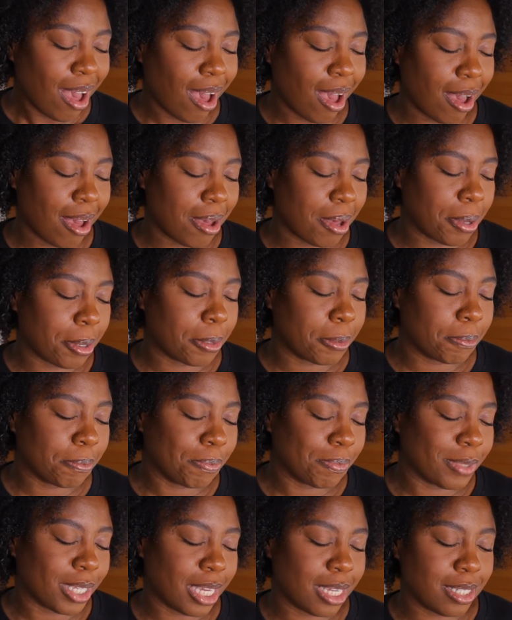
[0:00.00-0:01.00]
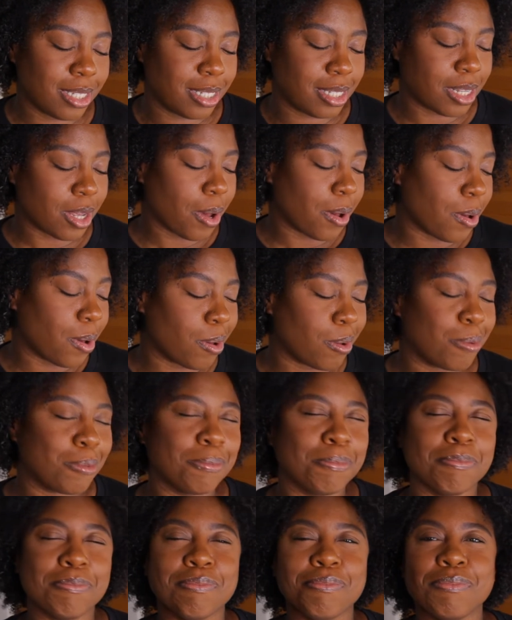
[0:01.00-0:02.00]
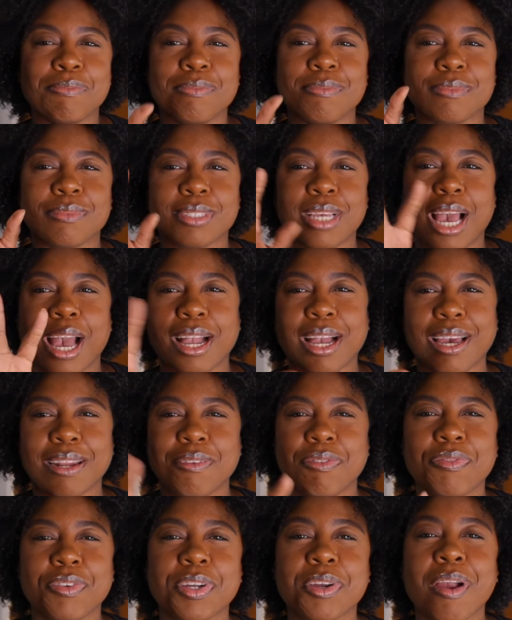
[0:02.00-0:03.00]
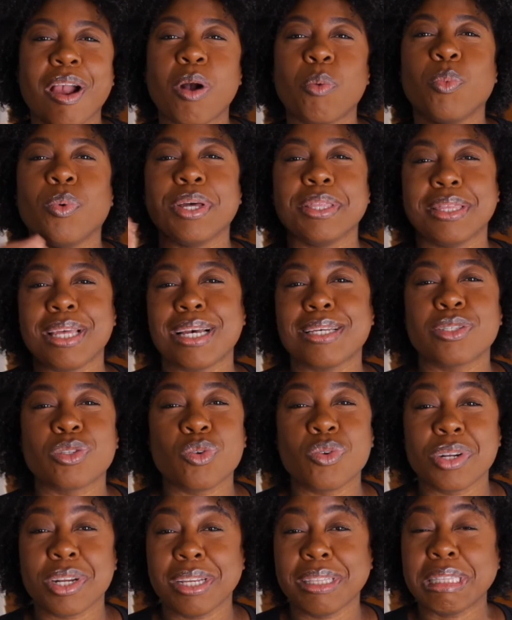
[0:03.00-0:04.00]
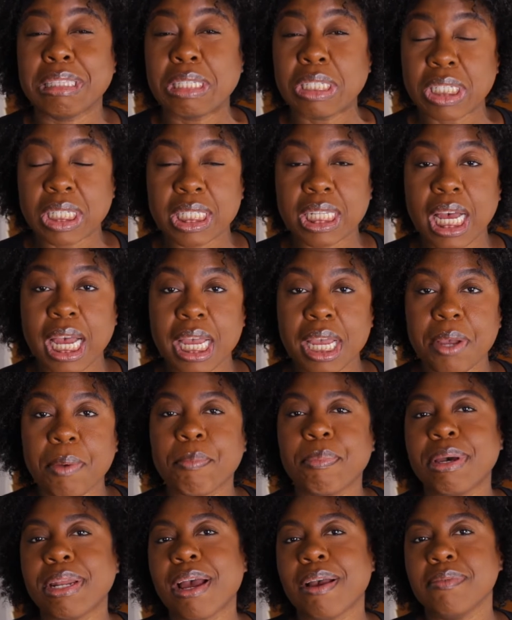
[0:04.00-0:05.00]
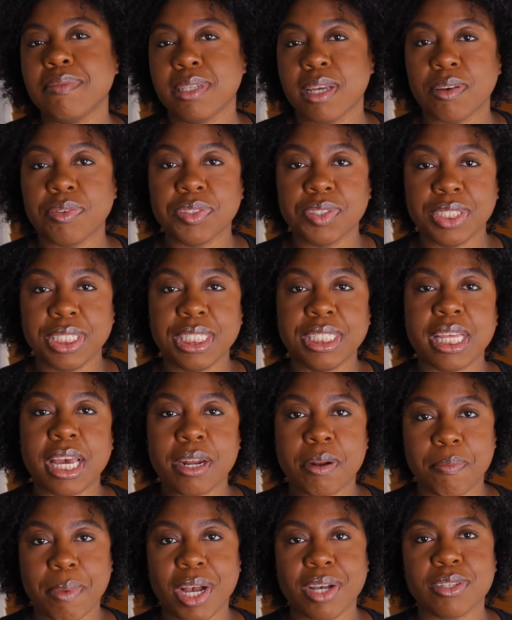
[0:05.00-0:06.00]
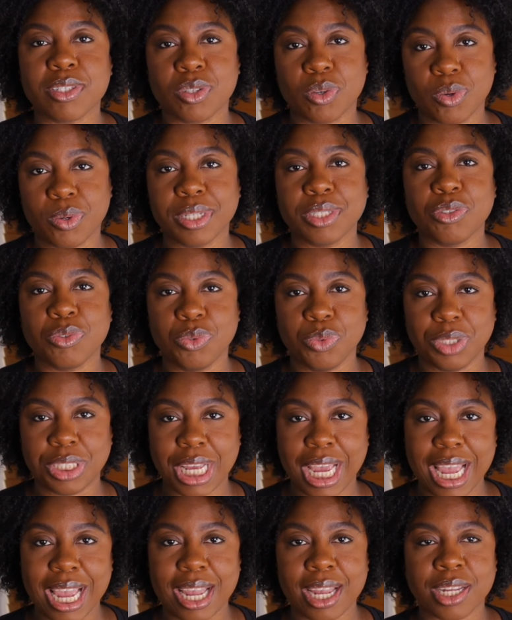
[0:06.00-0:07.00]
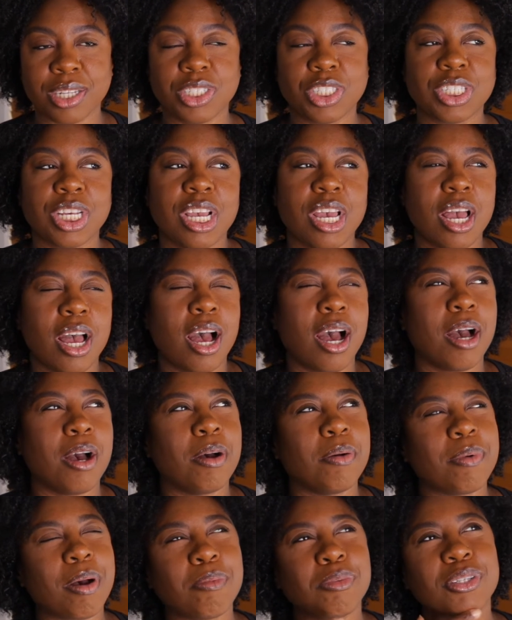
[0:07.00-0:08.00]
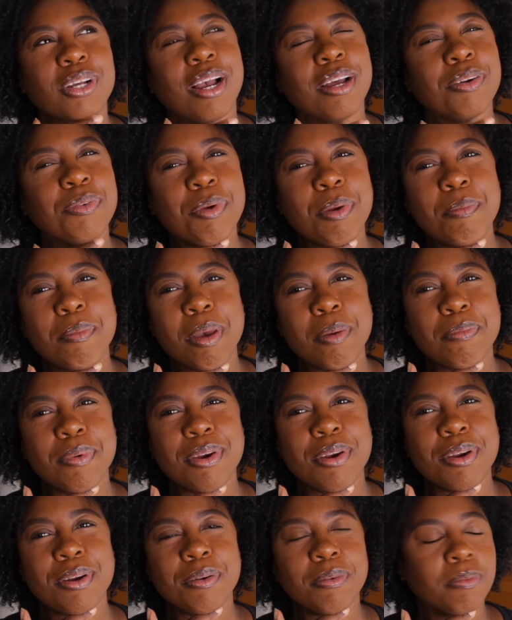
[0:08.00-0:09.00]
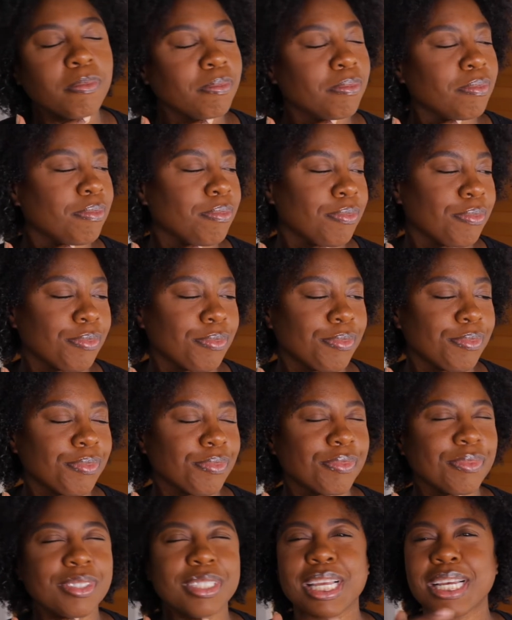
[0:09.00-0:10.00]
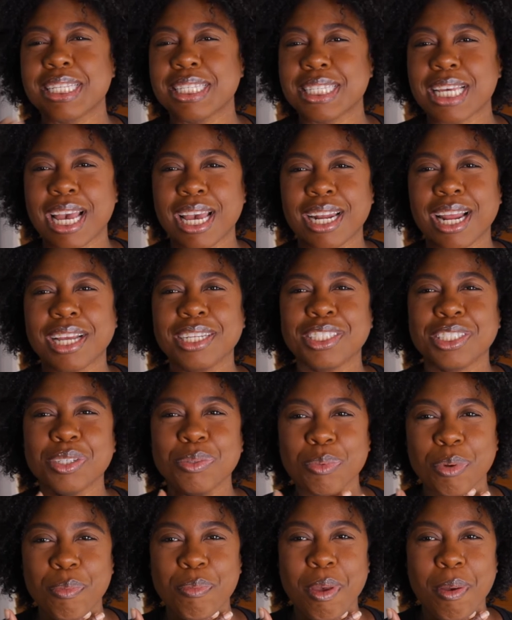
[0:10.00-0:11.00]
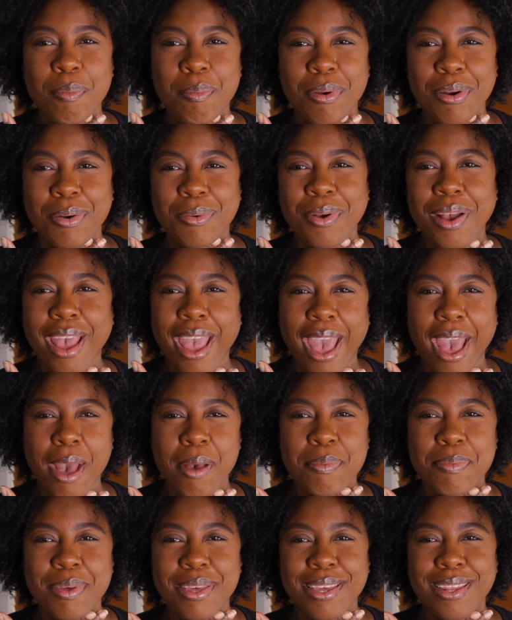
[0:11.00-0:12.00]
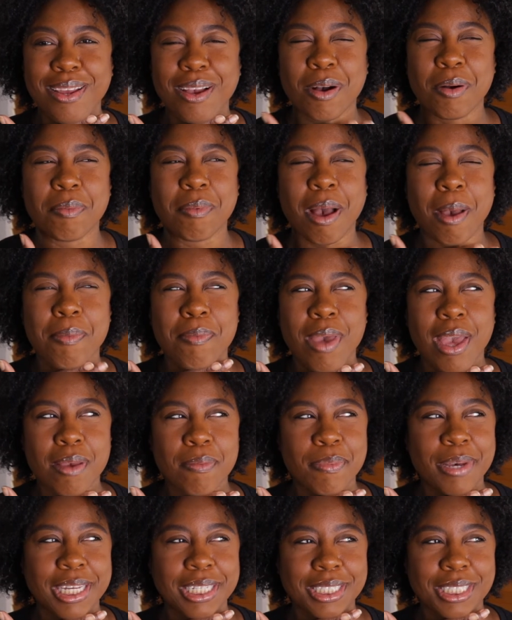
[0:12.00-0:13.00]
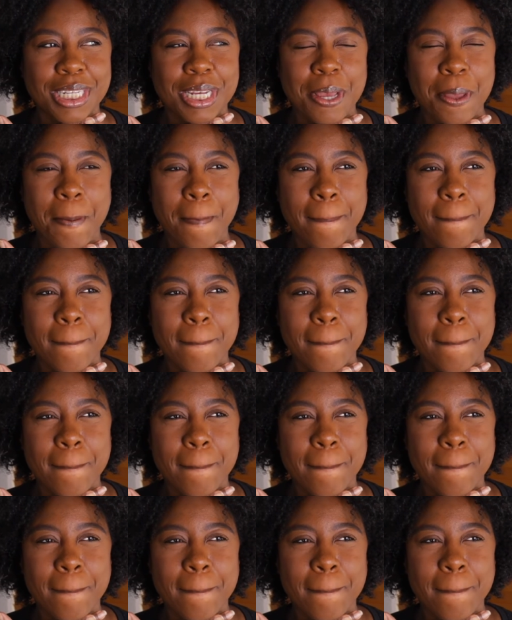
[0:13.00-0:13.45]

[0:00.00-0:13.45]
And so I got to figure out what that's going to look like, but that amount is going to change. I'm trying to remember. That's sad. I should remember what happened on my May budget.